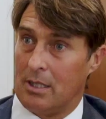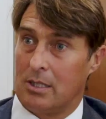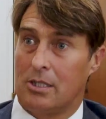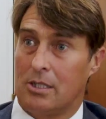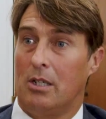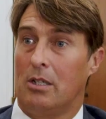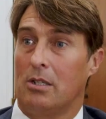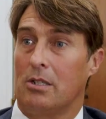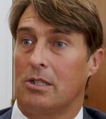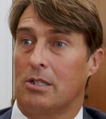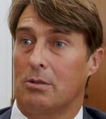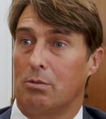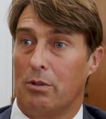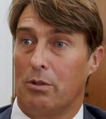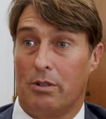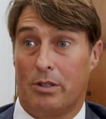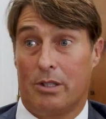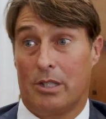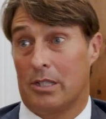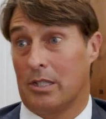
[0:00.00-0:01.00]
socks. We're
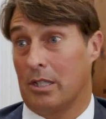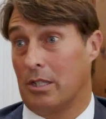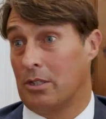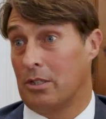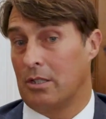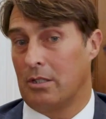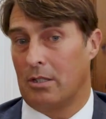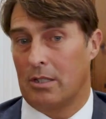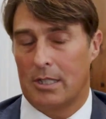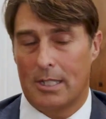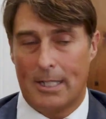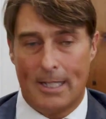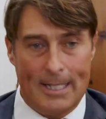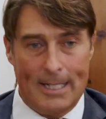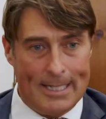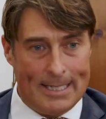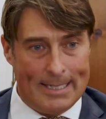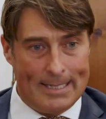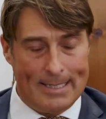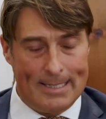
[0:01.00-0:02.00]
on the socials
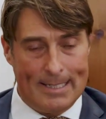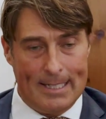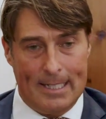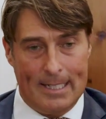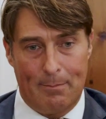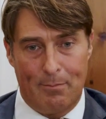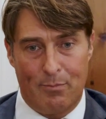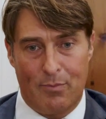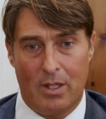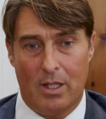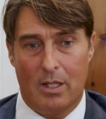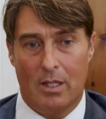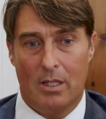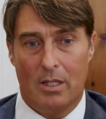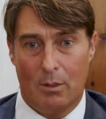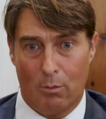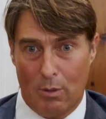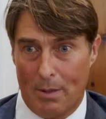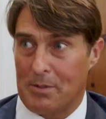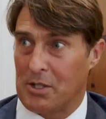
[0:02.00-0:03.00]
and the
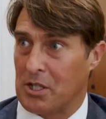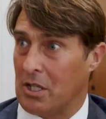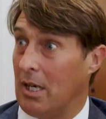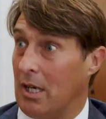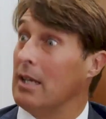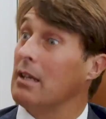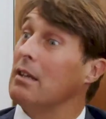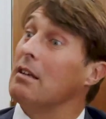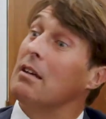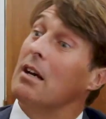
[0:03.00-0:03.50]
website.